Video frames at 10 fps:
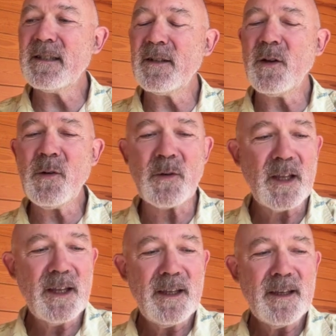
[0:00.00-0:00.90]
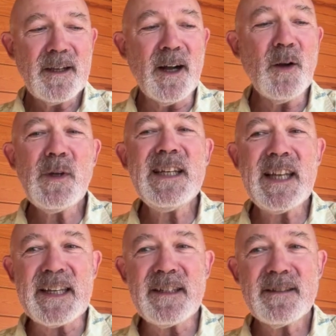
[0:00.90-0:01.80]
he said, "Oh, are we
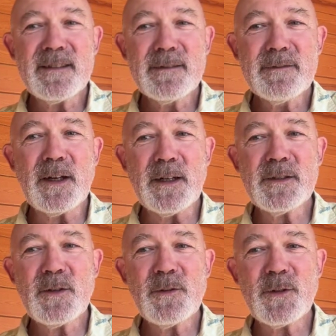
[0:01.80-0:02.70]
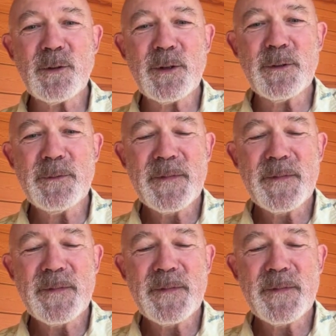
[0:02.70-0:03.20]
late for our tutorial?"